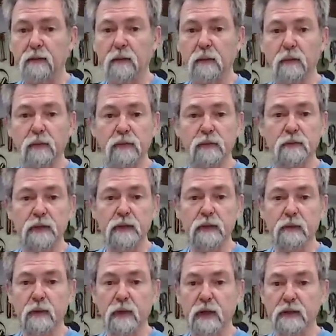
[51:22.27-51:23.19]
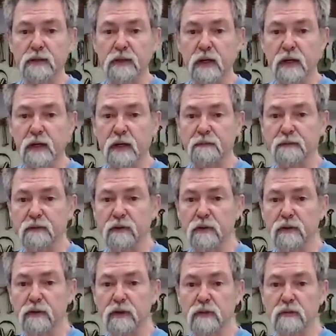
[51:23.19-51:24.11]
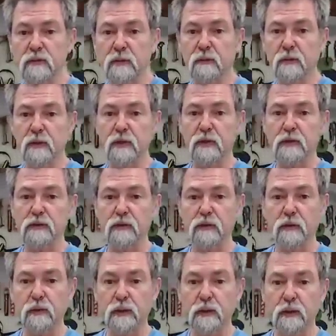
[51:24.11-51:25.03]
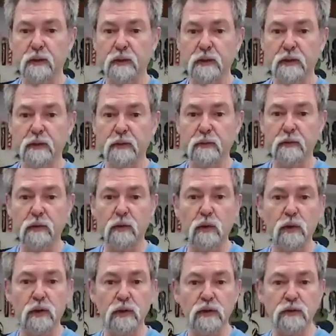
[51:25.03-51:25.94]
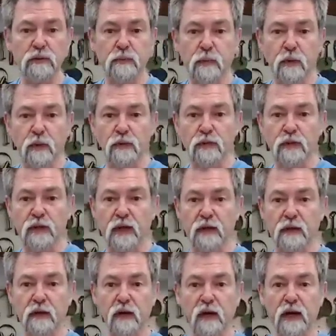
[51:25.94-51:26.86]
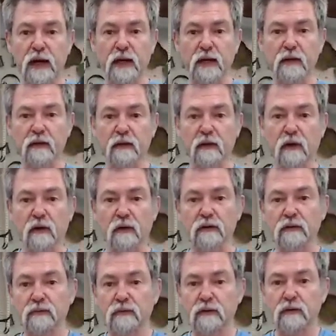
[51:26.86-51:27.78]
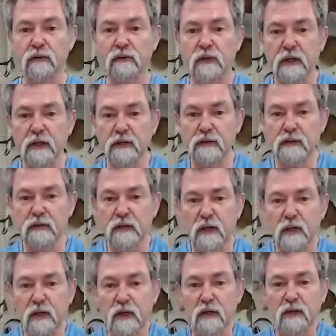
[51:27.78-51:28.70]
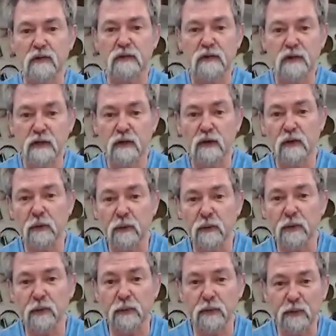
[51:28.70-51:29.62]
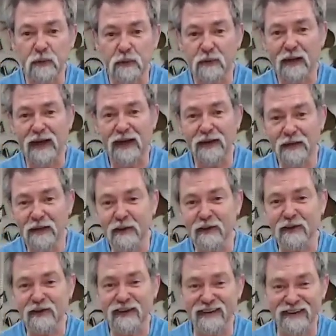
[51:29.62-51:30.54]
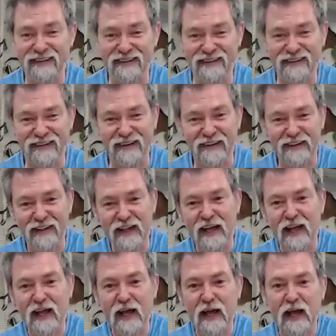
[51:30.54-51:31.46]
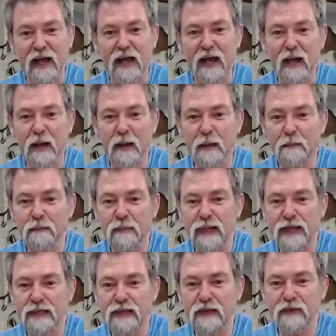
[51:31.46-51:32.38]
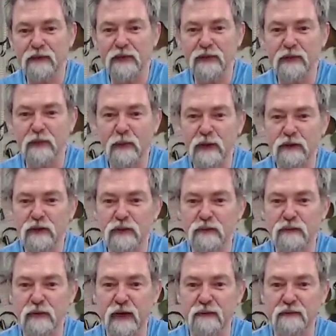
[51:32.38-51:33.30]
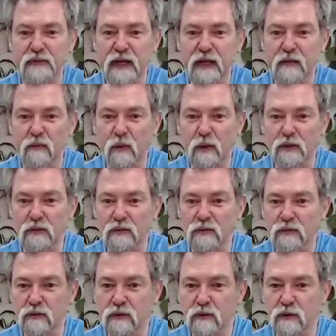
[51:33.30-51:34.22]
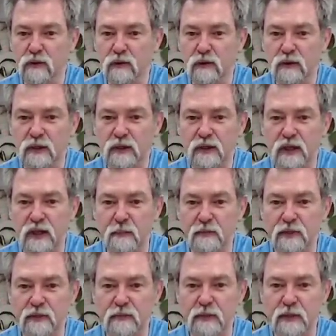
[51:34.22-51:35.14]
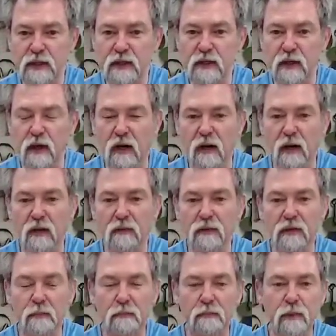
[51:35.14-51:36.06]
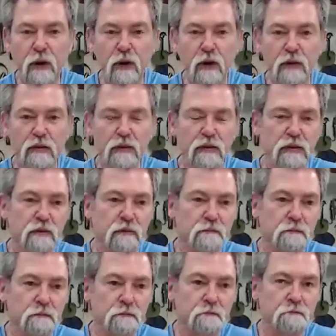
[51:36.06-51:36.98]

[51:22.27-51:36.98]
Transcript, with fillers: With me, when I signed up for YouTube, somebody is already on here with, according to support, the other guy hadn't logged for 2 years. So you're the real ruler, are you? Planty3125, Dave, what do the numbers mean on the box?